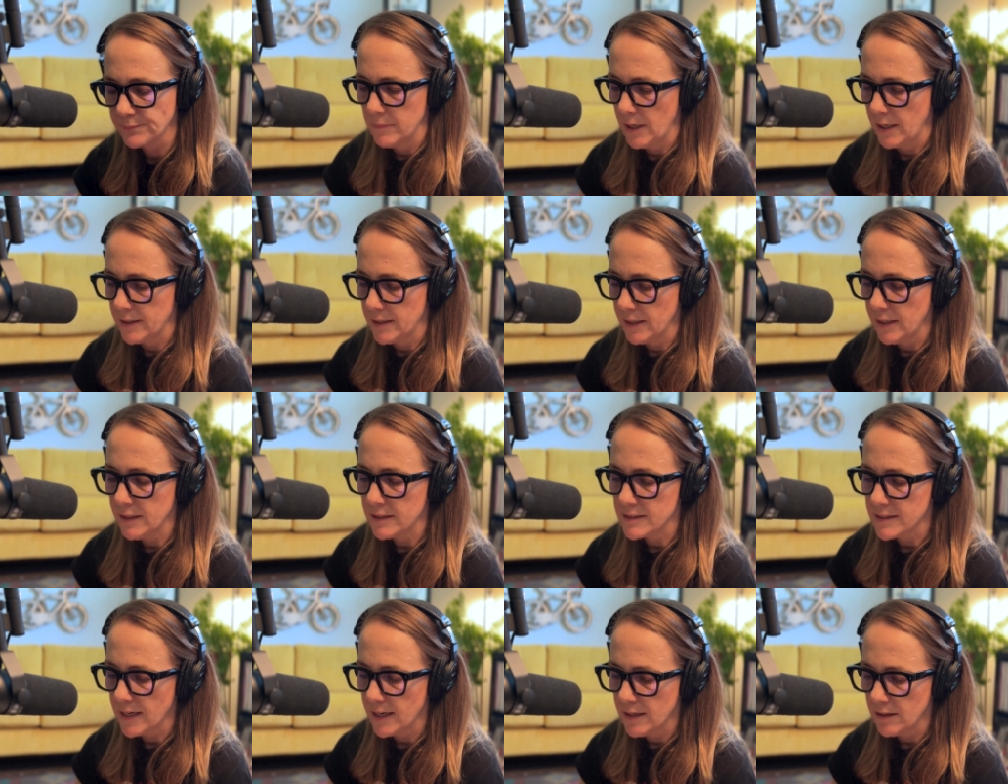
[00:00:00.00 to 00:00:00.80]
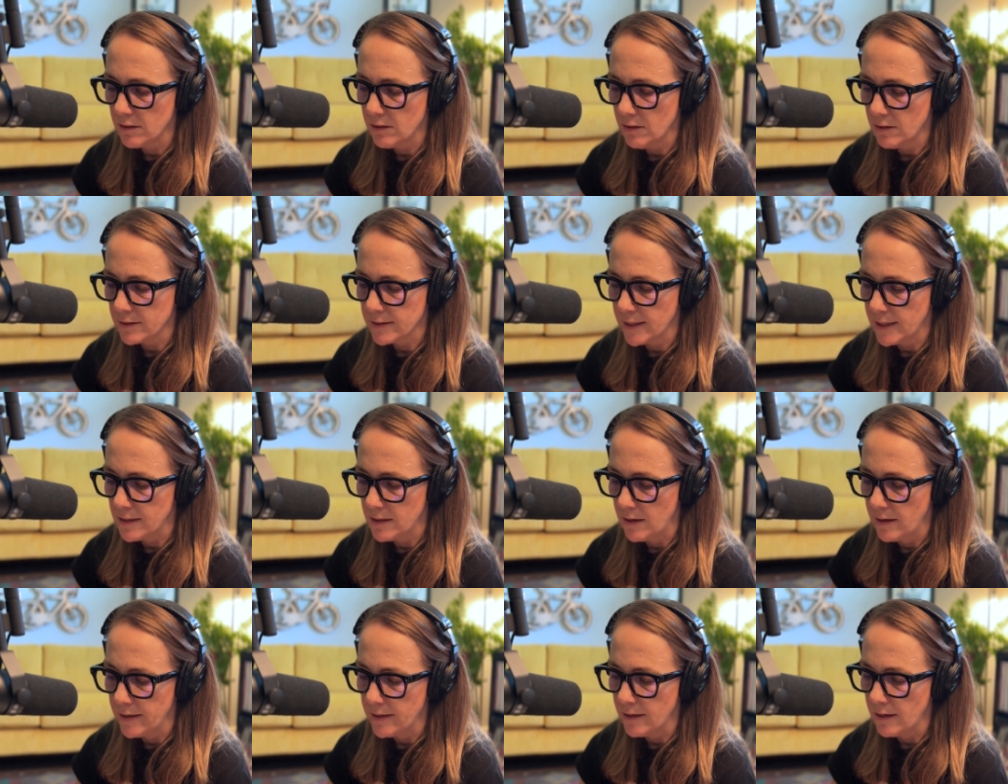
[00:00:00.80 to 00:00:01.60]
I think at 10 o'clock that
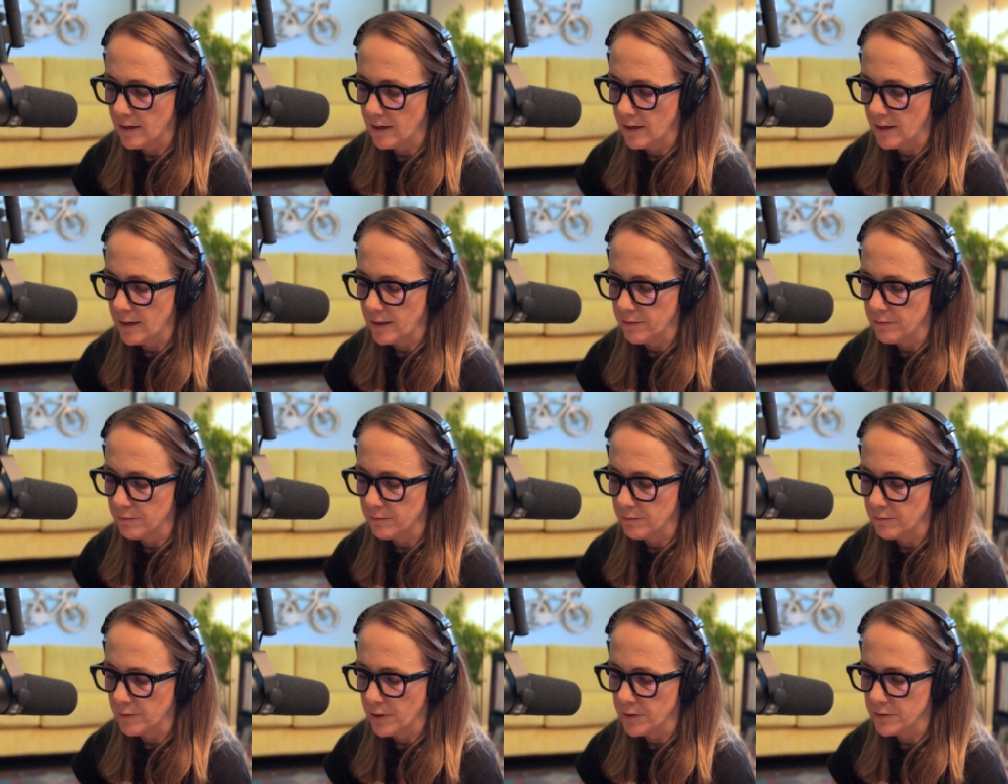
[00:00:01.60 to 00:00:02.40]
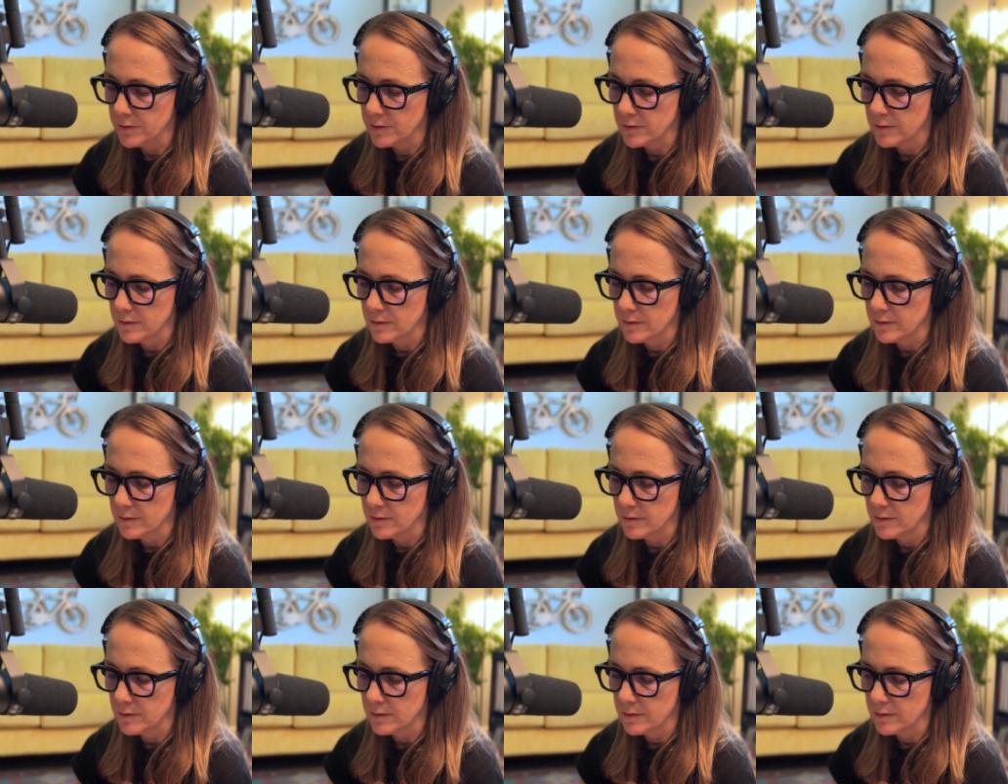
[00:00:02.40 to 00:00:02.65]
night, I wrote